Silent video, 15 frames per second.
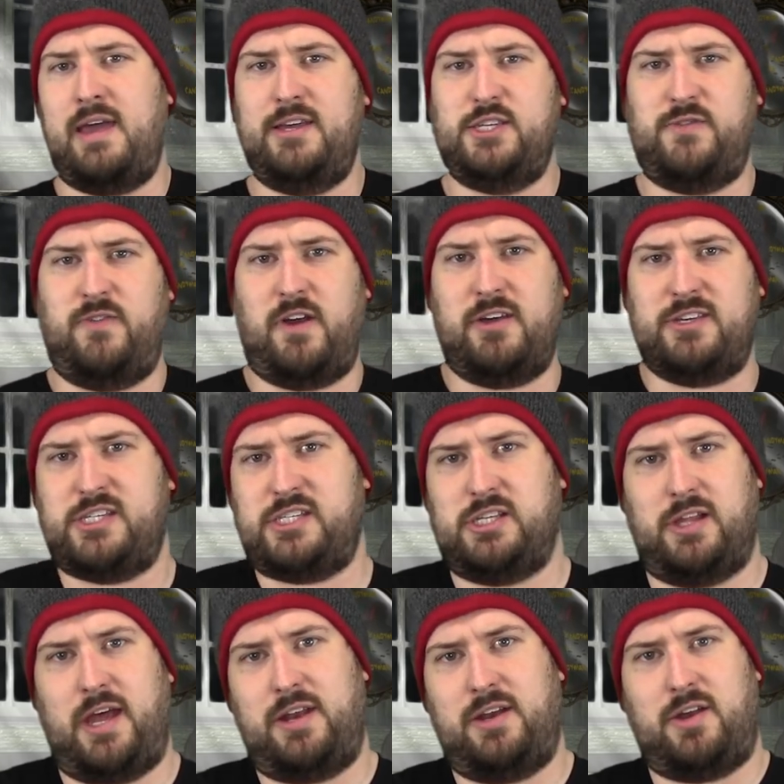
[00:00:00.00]
he's very
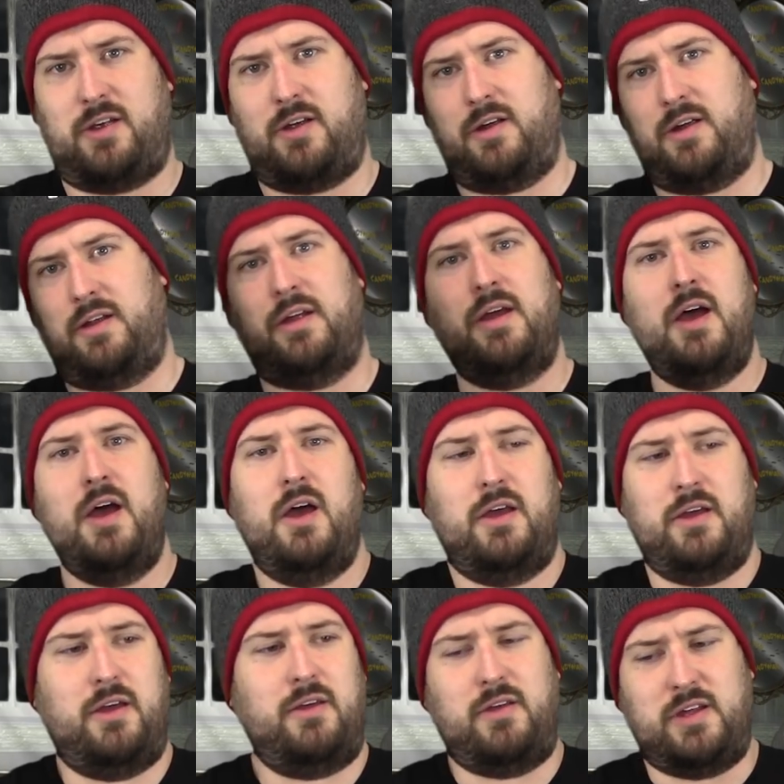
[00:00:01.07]
slender, and
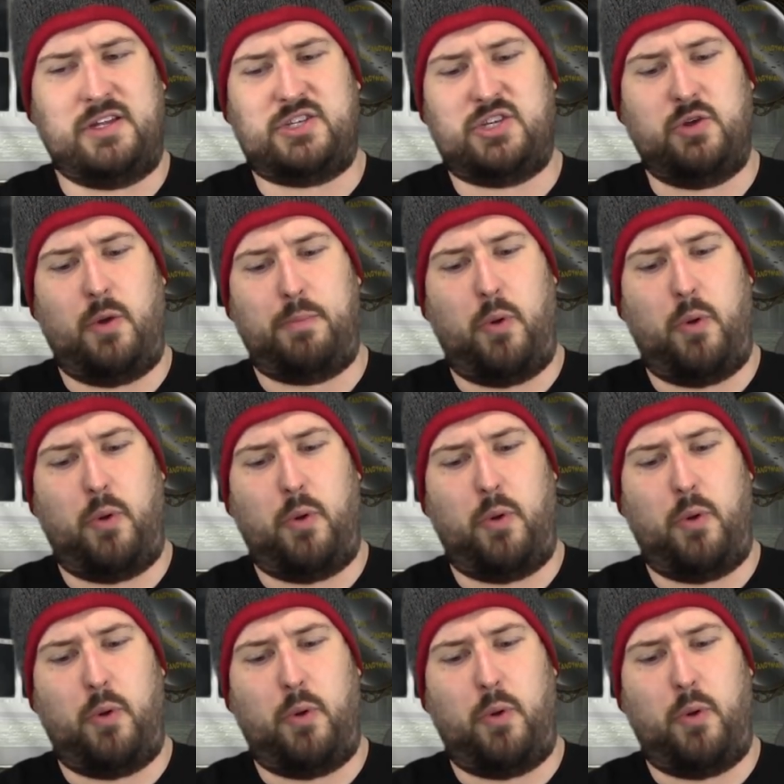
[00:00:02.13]
to